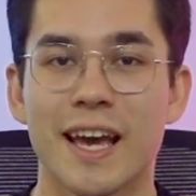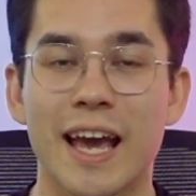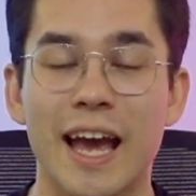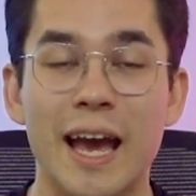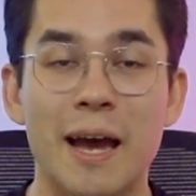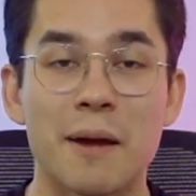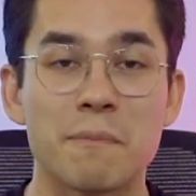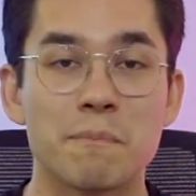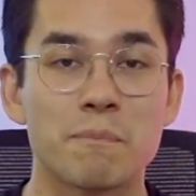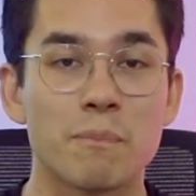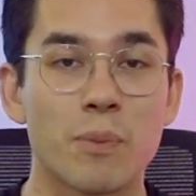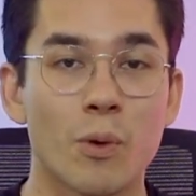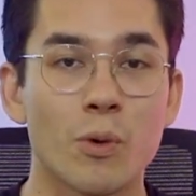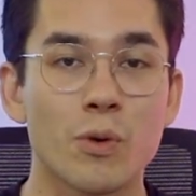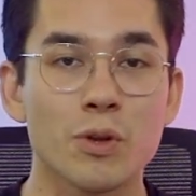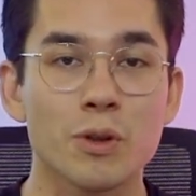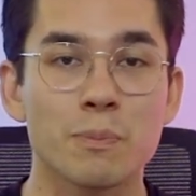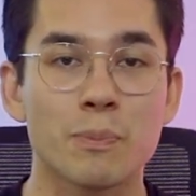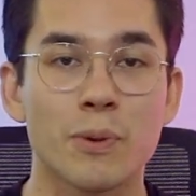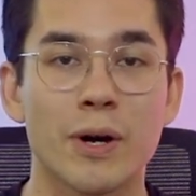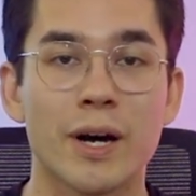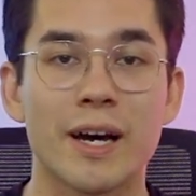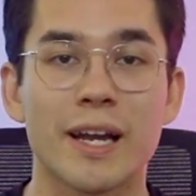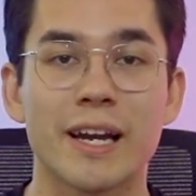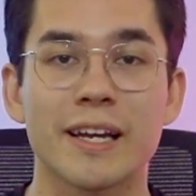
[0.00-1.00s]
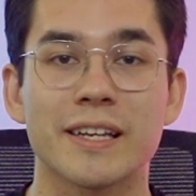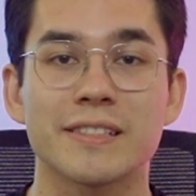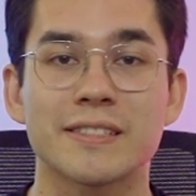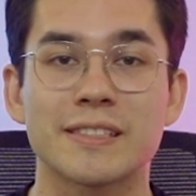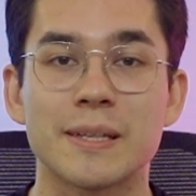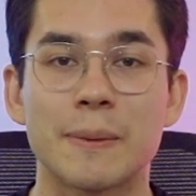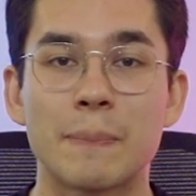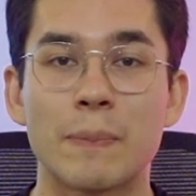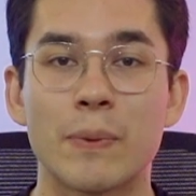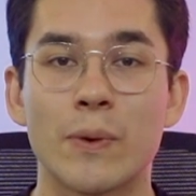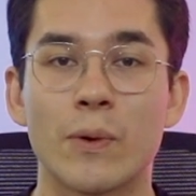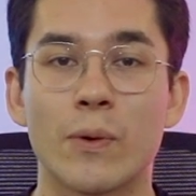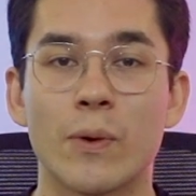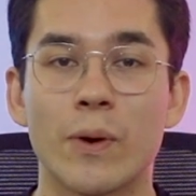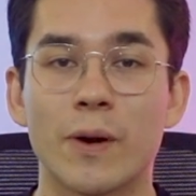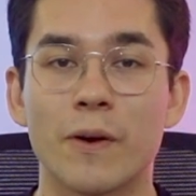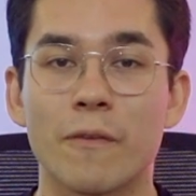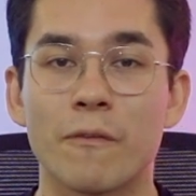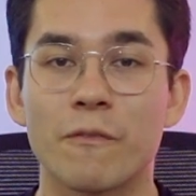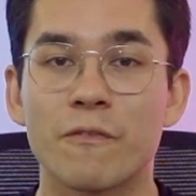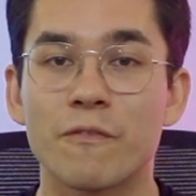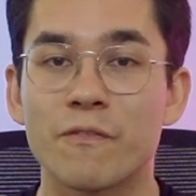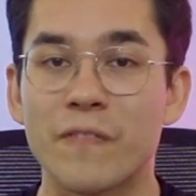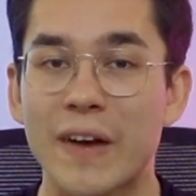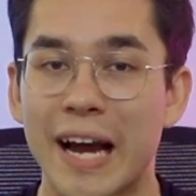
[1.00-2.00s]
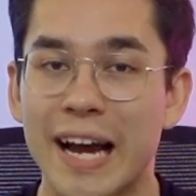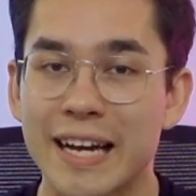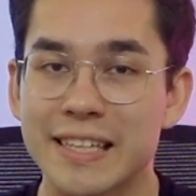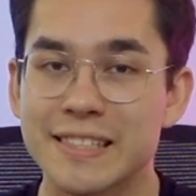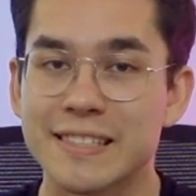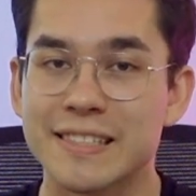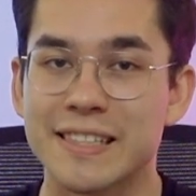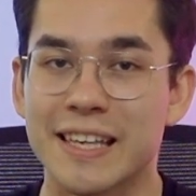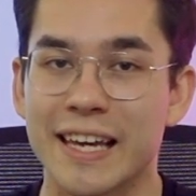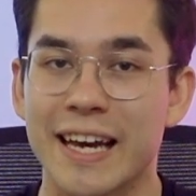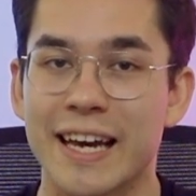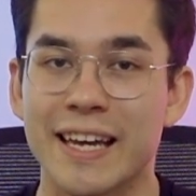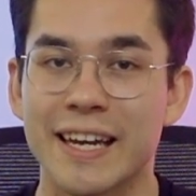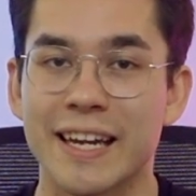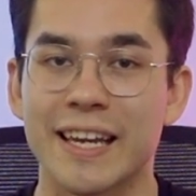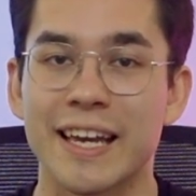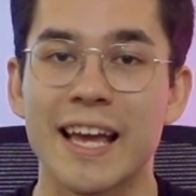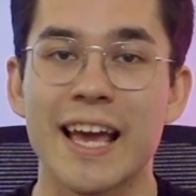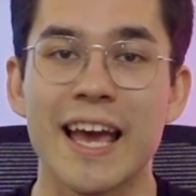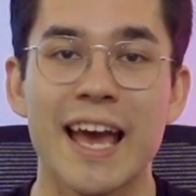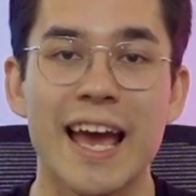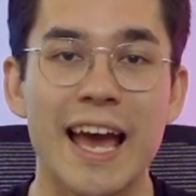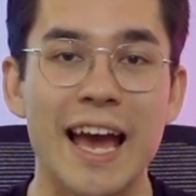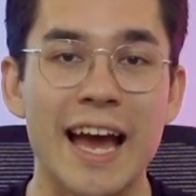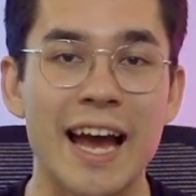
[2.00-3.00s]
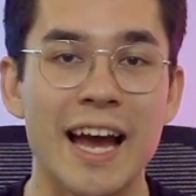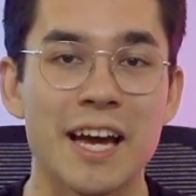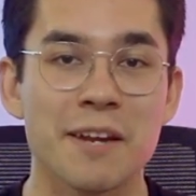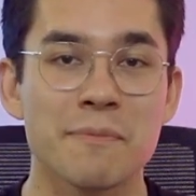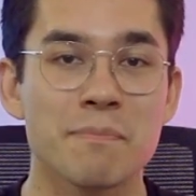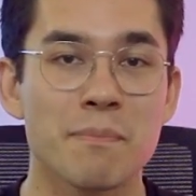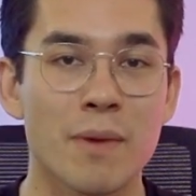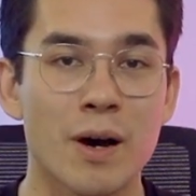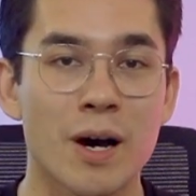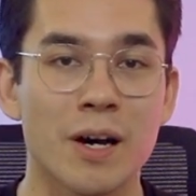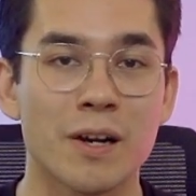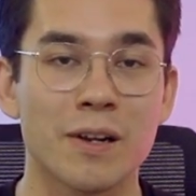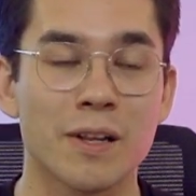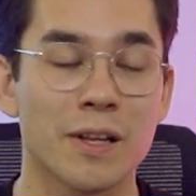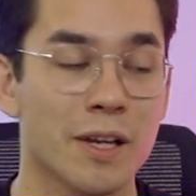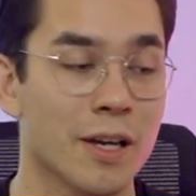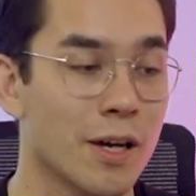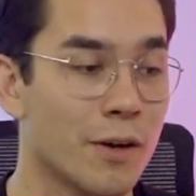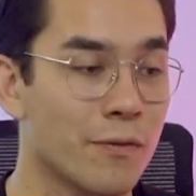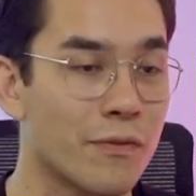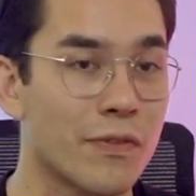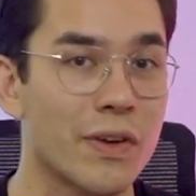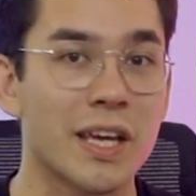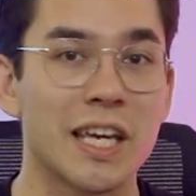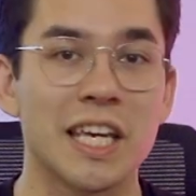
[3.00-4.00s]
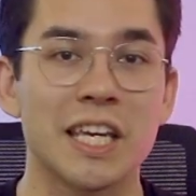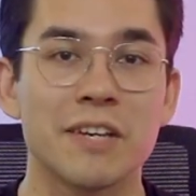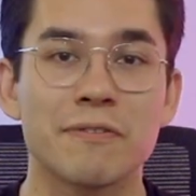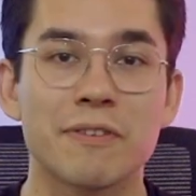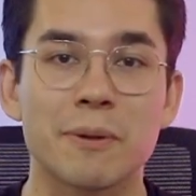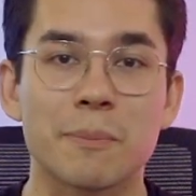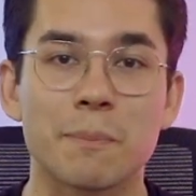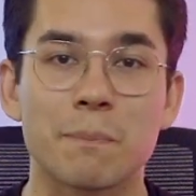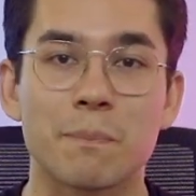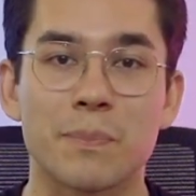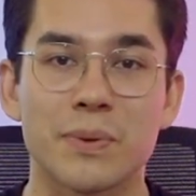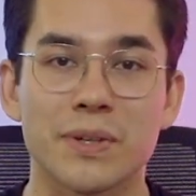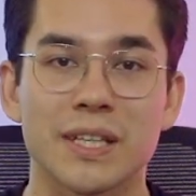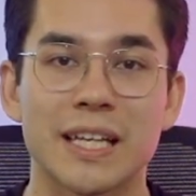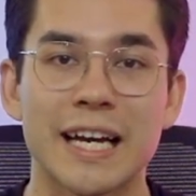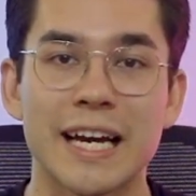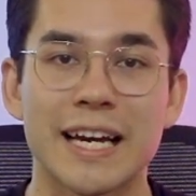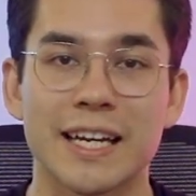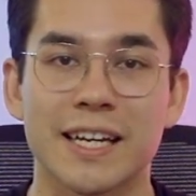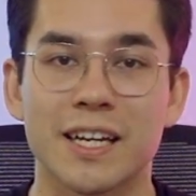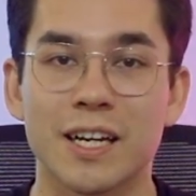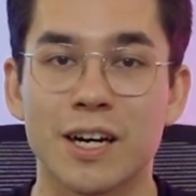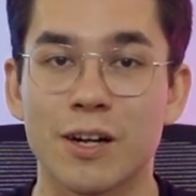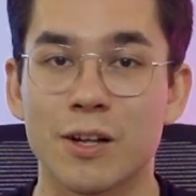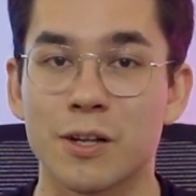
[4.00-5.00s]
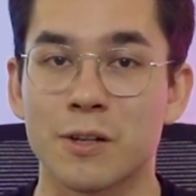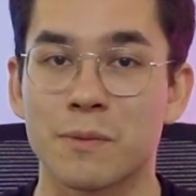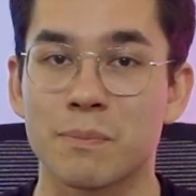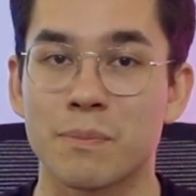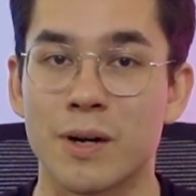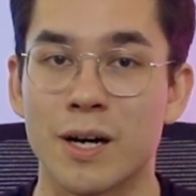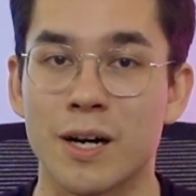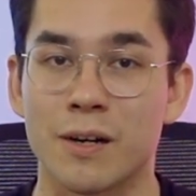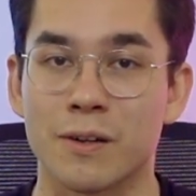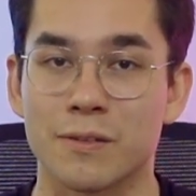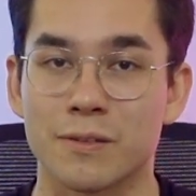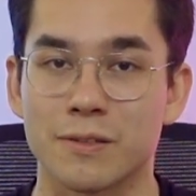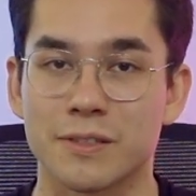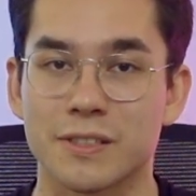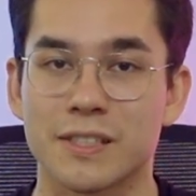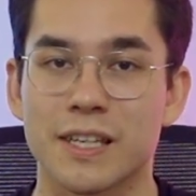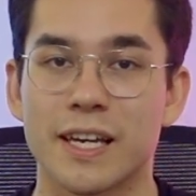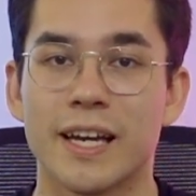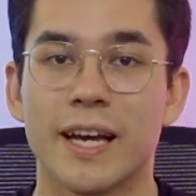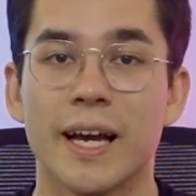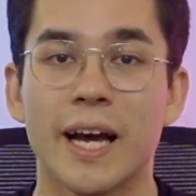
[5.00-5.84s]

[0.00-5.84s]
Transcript: and both products support fast scanning and modeling of even black colored models.